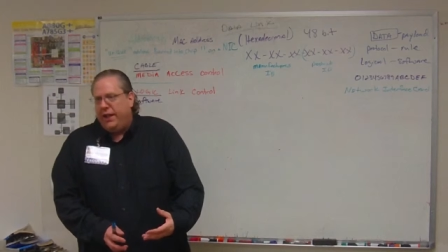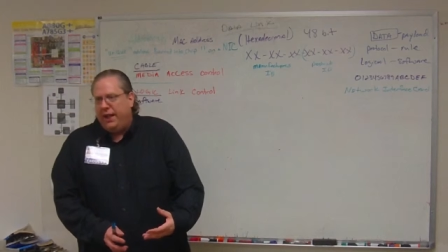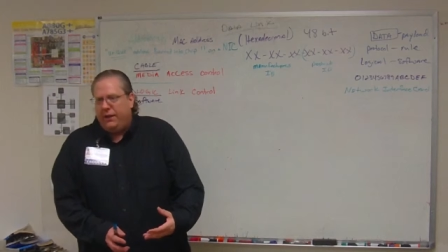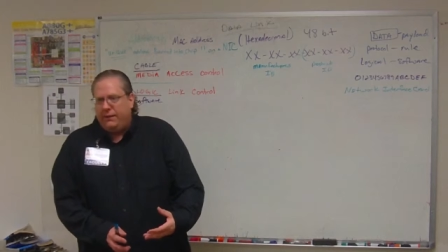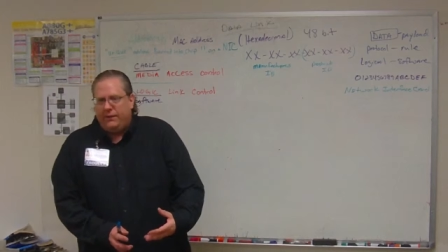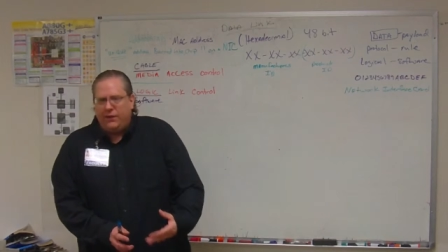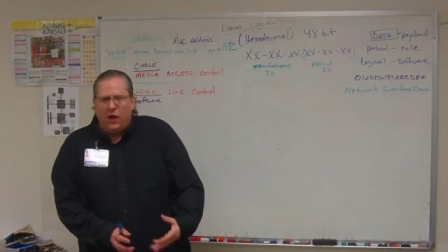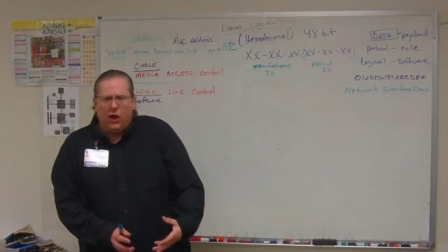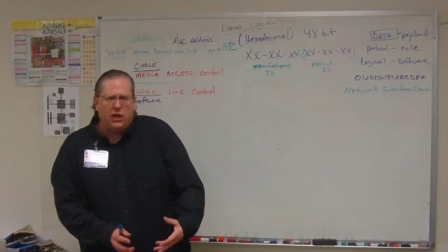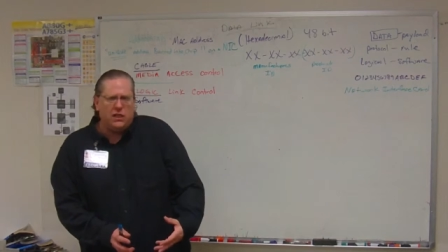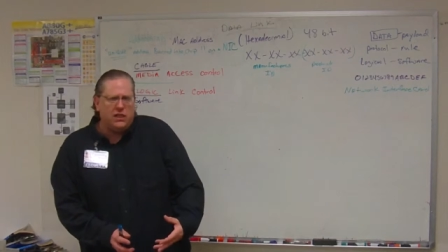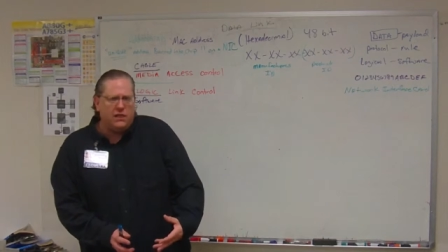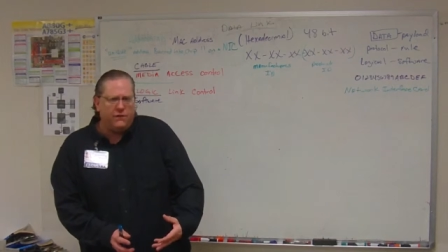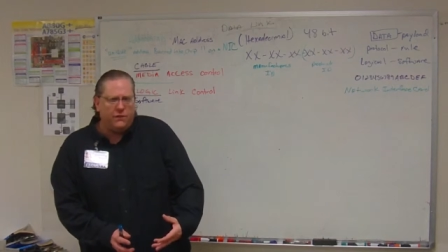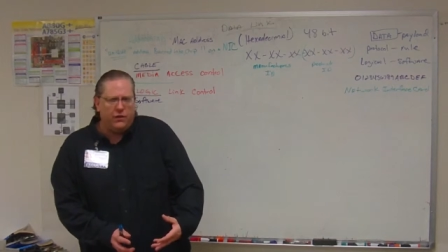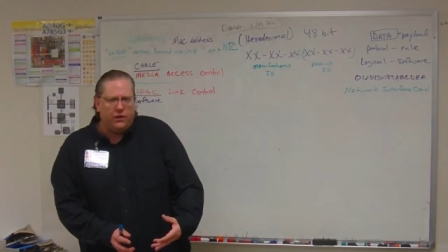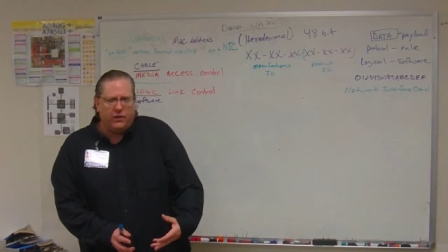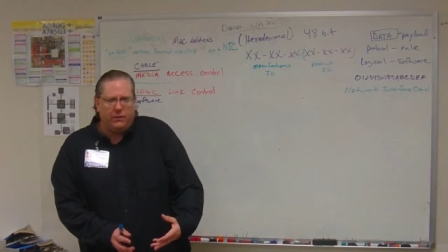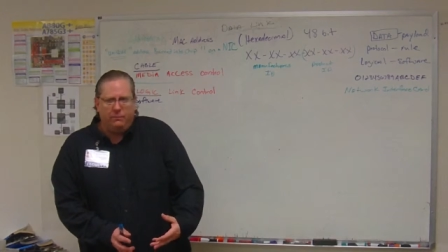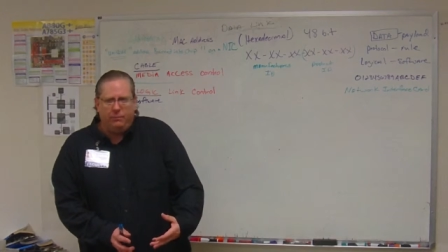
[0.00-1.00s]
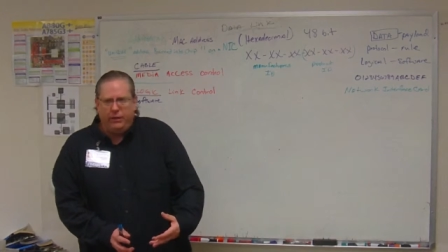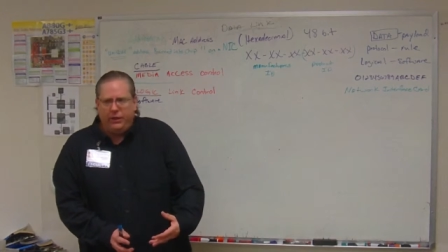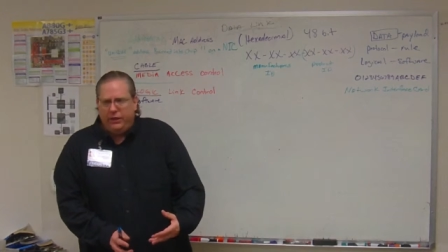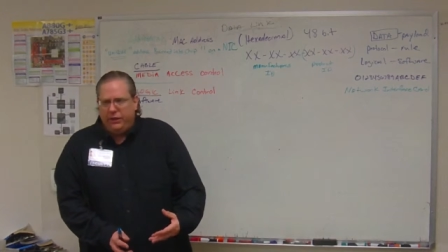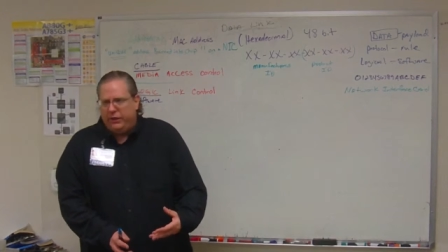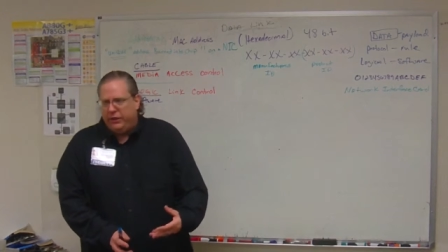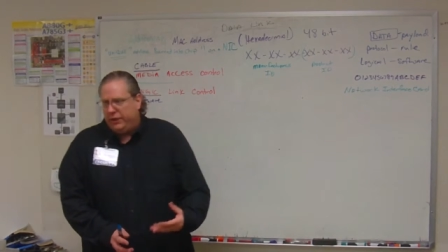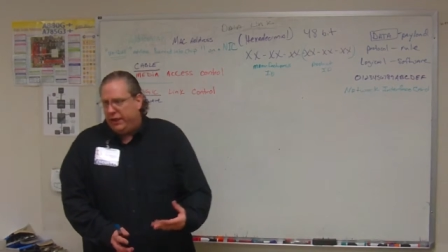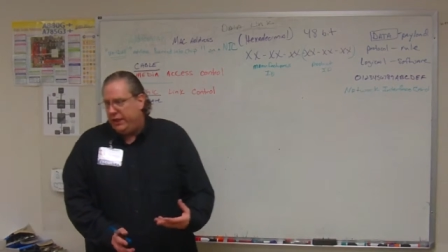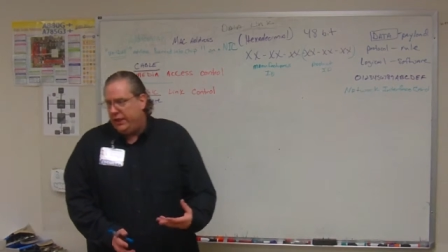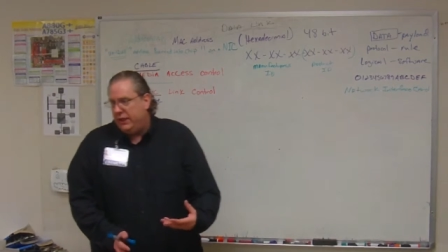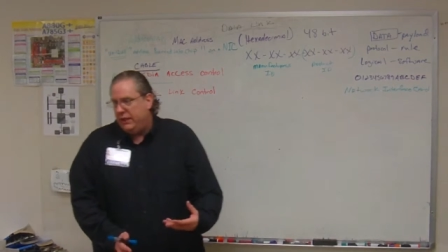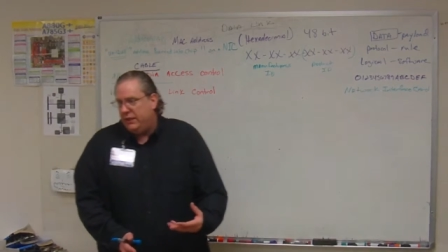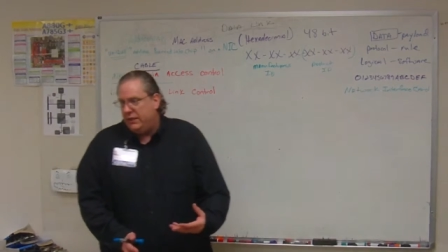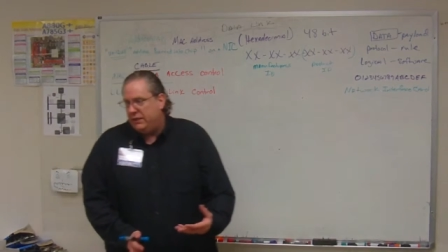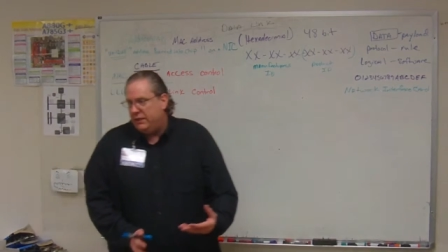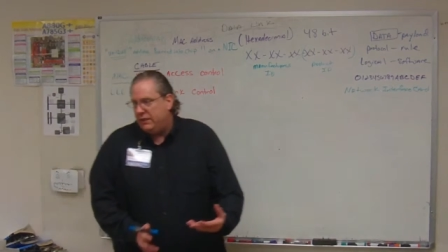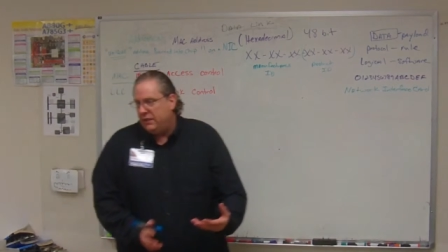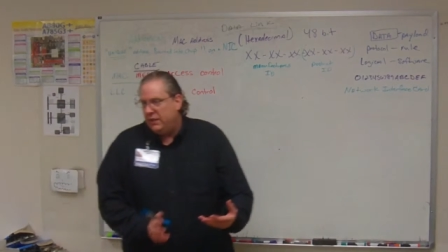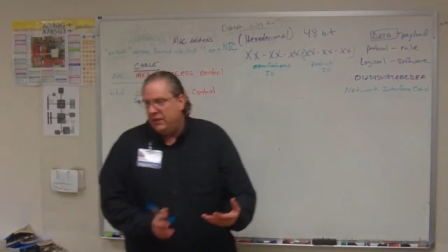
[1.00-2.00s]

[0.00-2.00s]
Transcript: and thoughts for a computer is